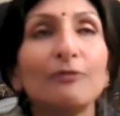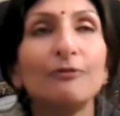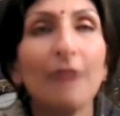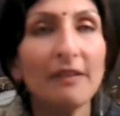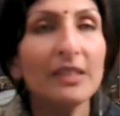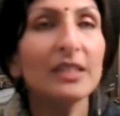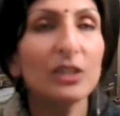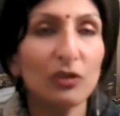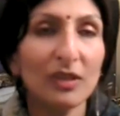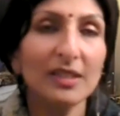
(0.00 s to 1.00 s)
very
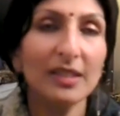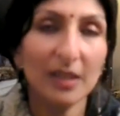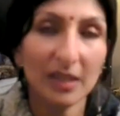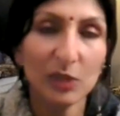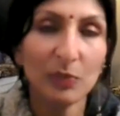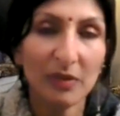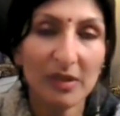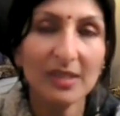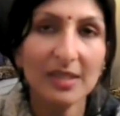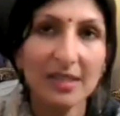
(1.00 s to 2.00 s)
distressing
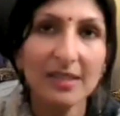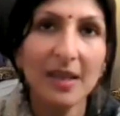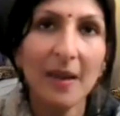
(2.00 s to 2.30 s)
experiences